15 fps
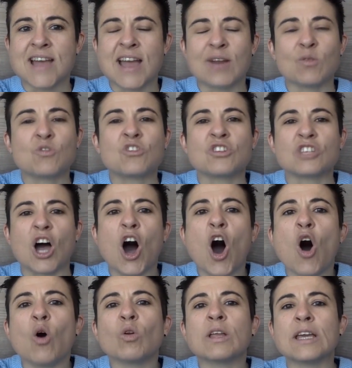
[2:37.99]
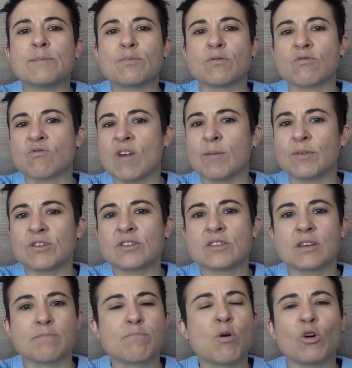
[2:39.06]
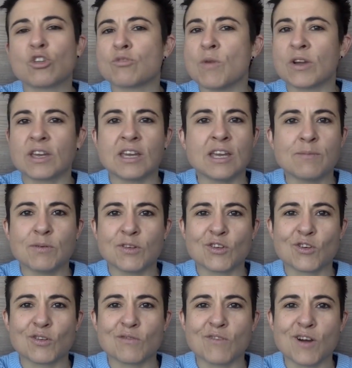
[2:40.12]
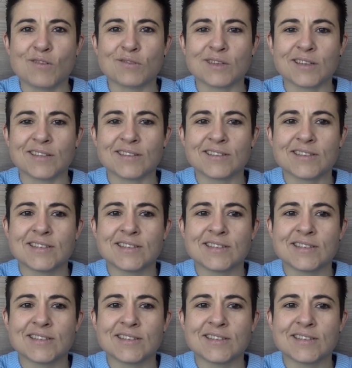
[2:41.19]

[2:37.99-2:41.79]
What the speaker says: and it was just a whole heap of rubbish that pot-smoking hippies got involved in.